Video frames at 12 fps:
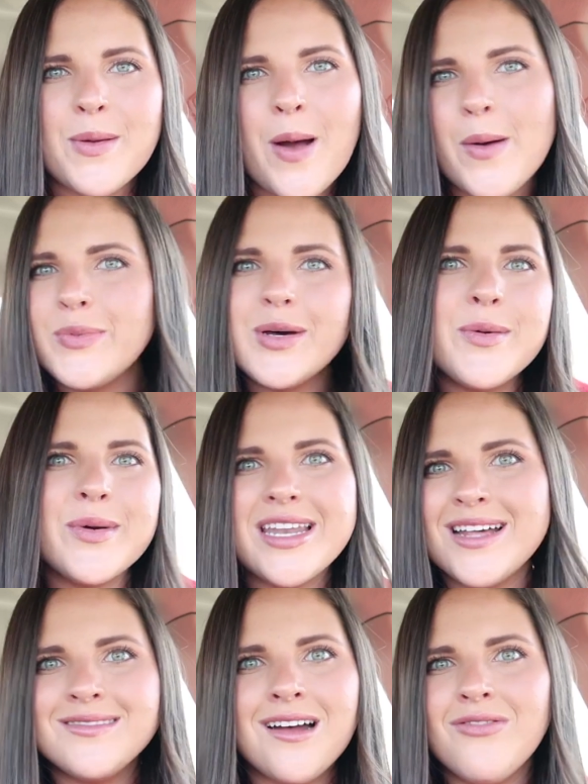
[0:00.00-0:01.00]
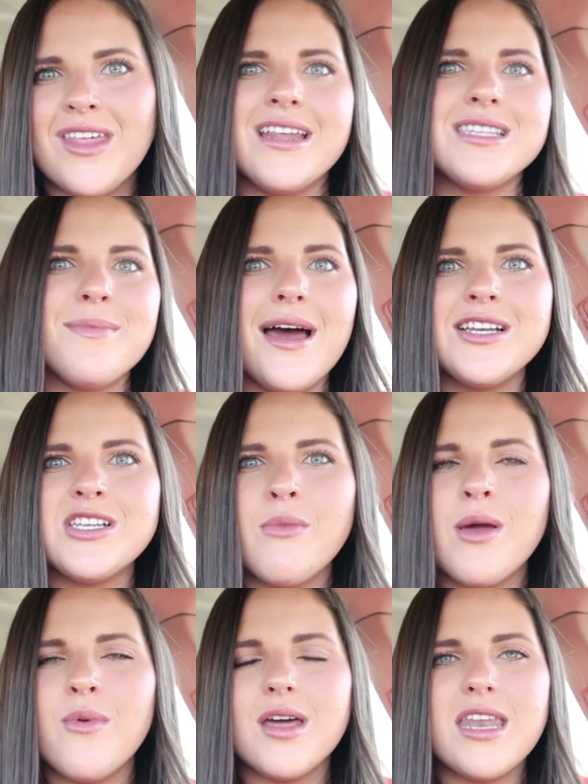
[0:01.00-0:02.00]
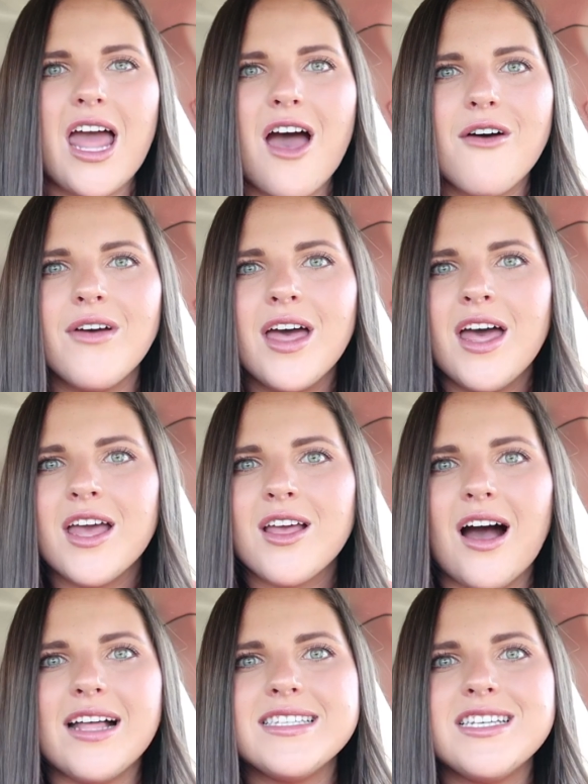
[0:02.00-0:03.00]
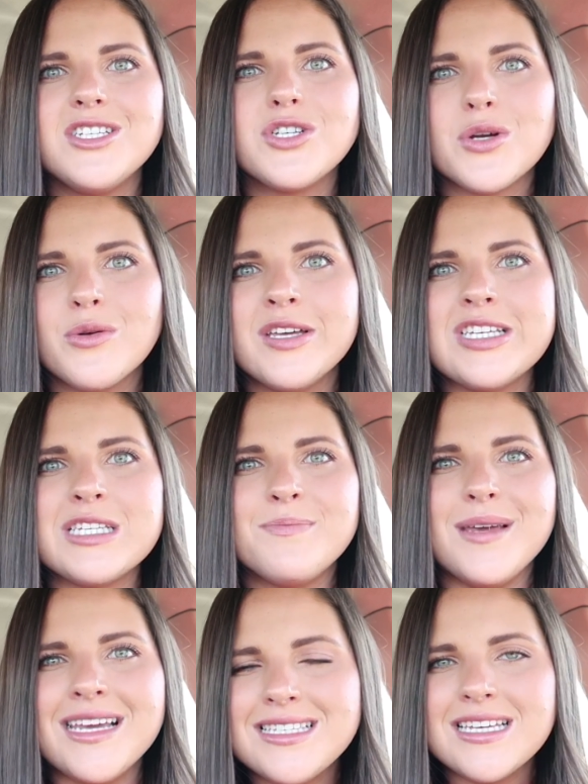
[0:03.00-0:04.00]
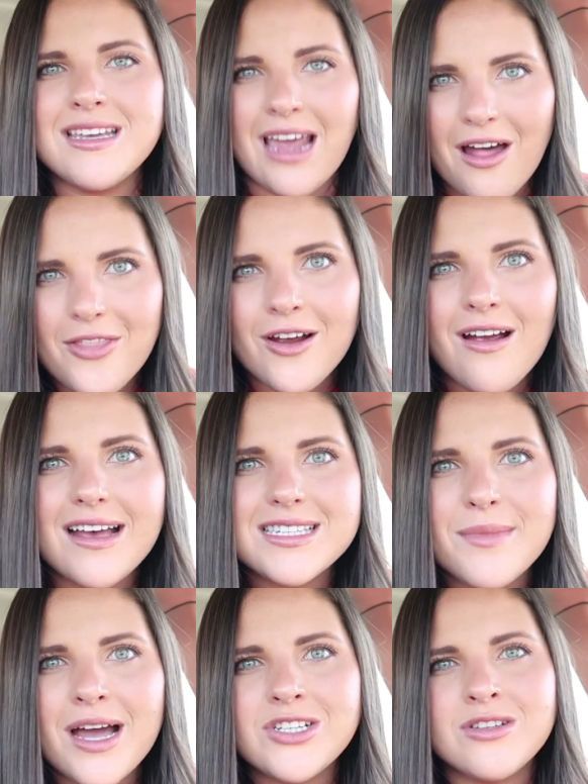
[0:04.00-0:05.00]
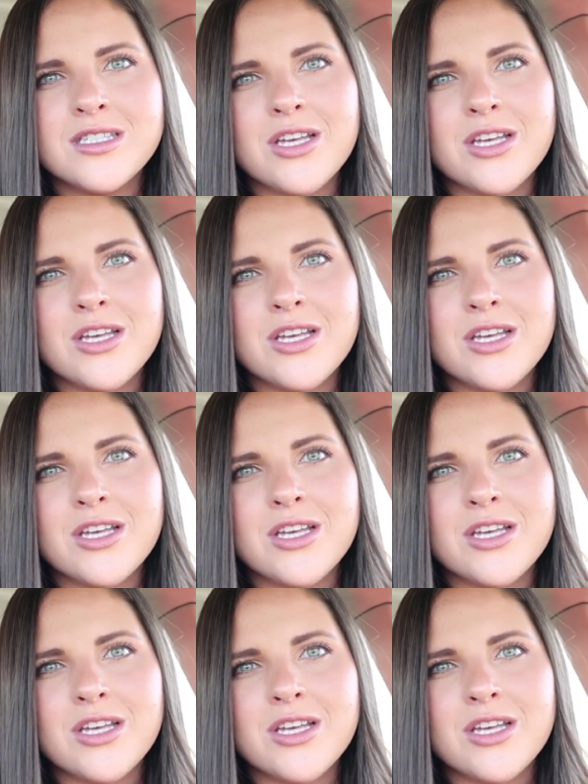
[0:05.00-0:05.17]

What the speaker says: we probably wouldn't have done that as much, and we wouldn't have gotten to truly just be together as much.